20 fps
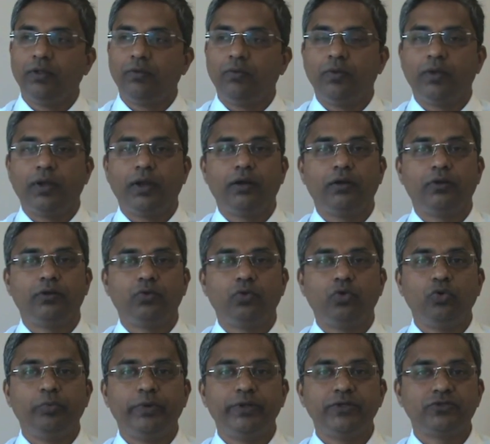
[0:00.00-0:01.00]
we had
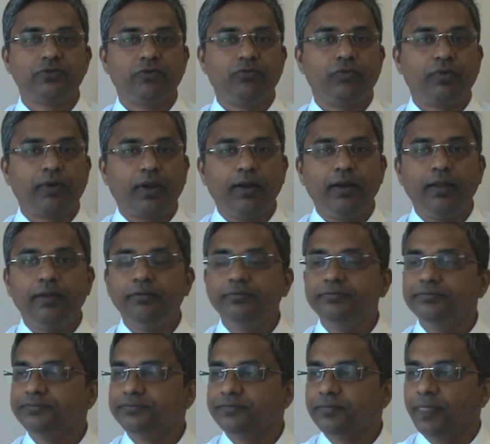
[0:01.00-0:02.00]
2 months of
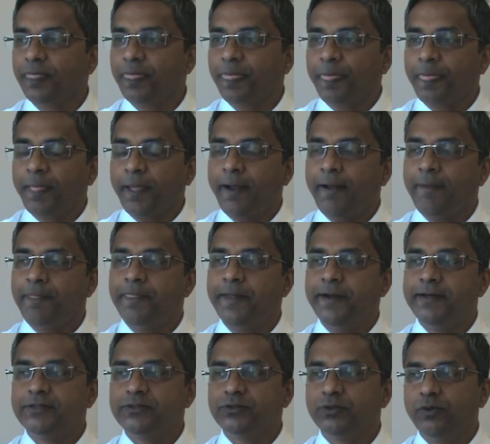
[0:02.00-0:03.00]
training, and
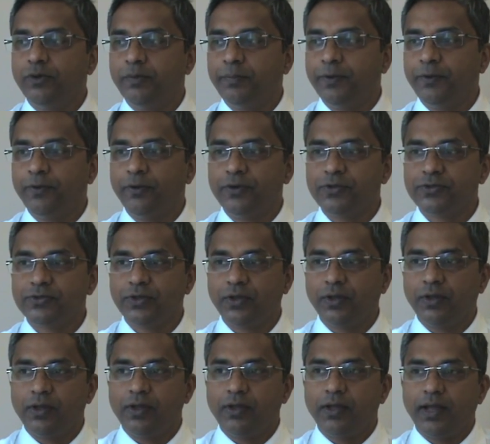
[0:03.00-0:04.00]
that is good because
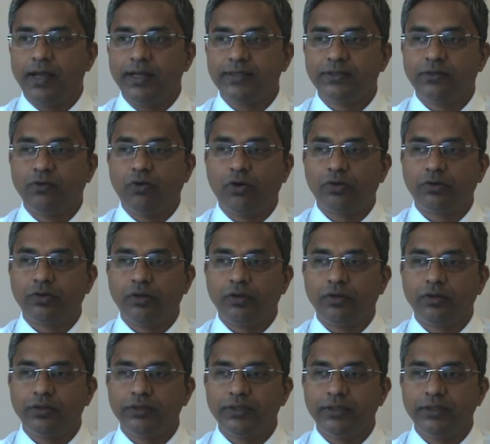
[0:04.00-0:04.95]
as a doctor,